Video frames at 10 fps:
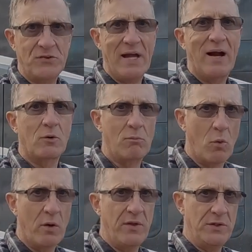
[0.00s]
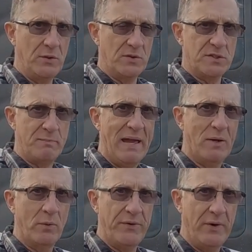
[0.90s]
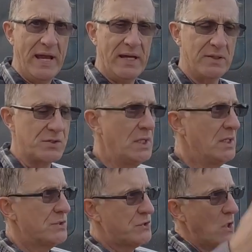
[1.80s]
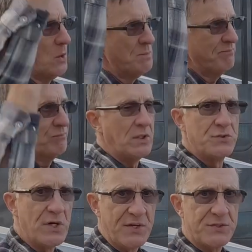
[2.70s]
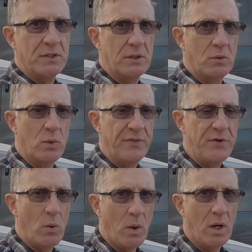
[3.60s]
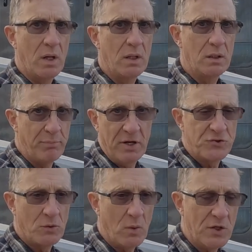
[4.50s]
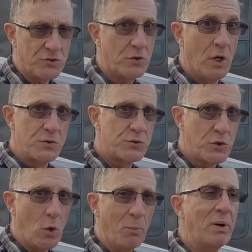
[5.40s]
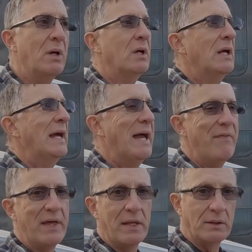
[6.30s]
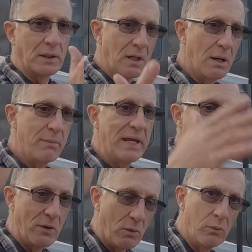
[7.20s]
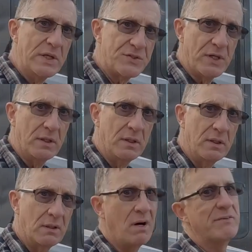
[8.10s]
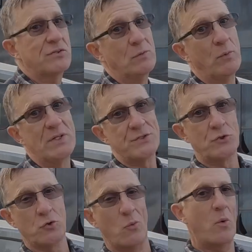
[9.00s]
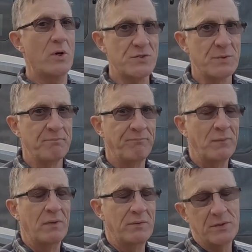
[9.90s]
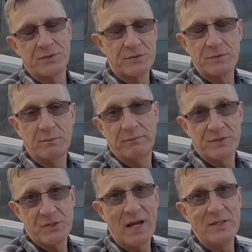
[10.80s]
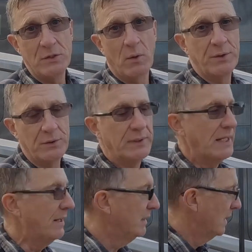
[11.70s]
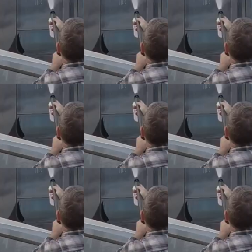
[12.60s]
to tackle more than you can span with your hands. So dust it with your pressure washer soap, and then come and rinse it. Obviously rinse towards the side that you aren't doing yet.